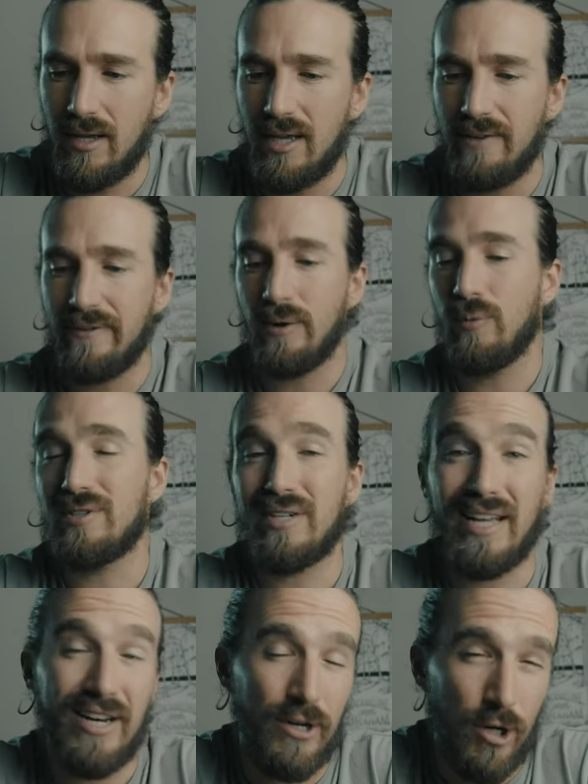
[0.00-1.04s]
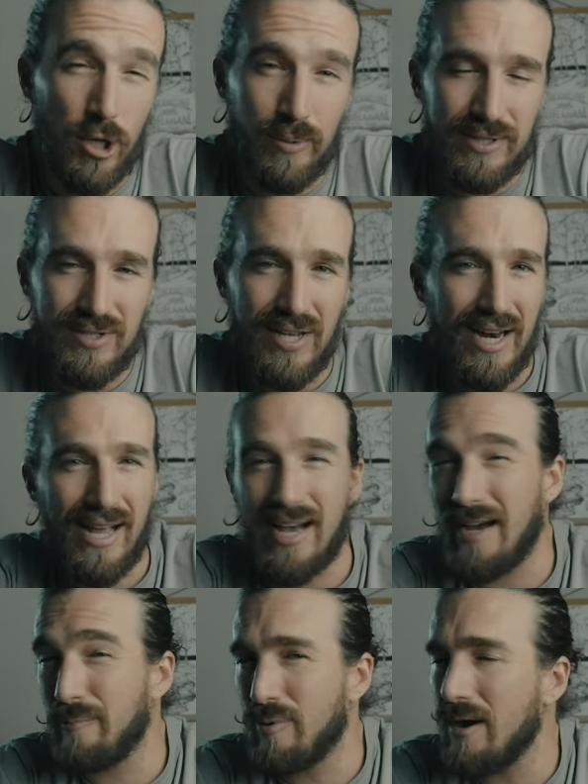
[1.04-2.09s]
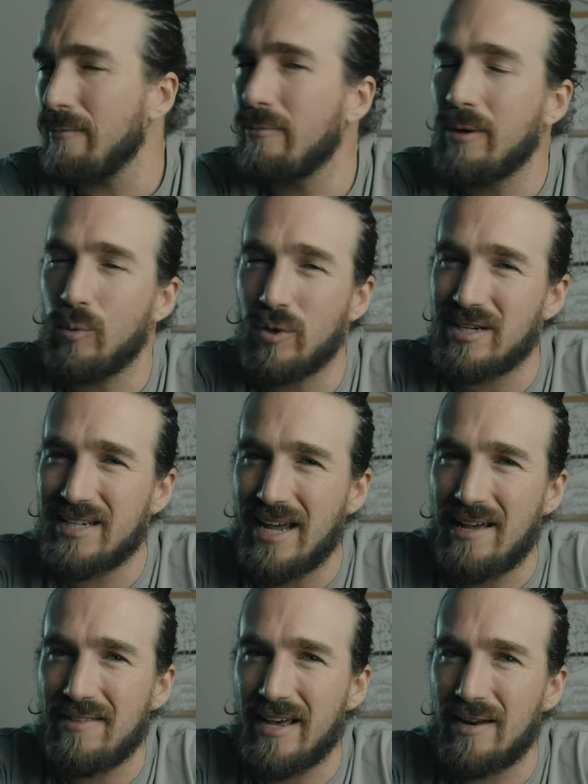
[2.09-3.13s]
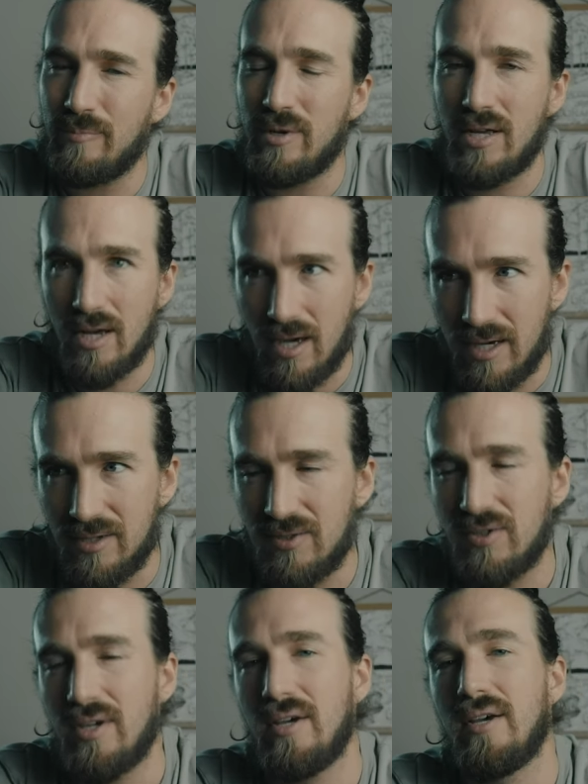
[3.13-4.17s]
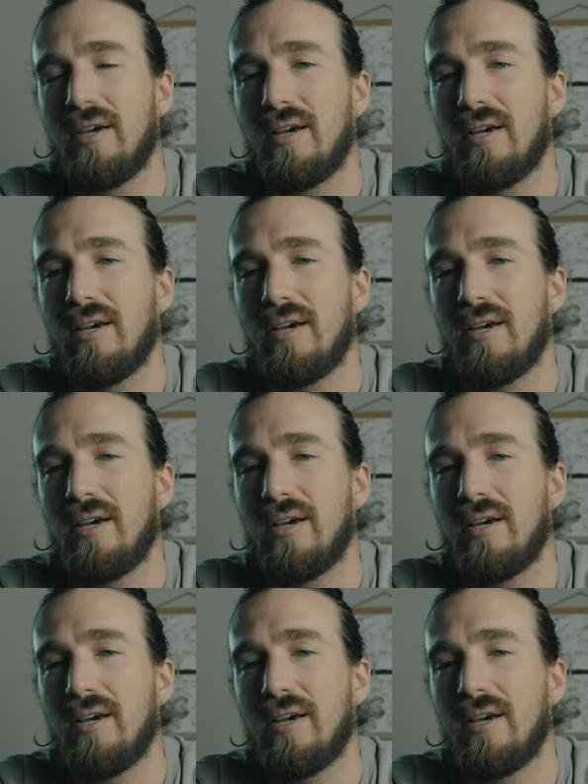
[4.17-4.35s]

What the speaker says: if I wasn't in an urban setting, I probably wouldn't take that, because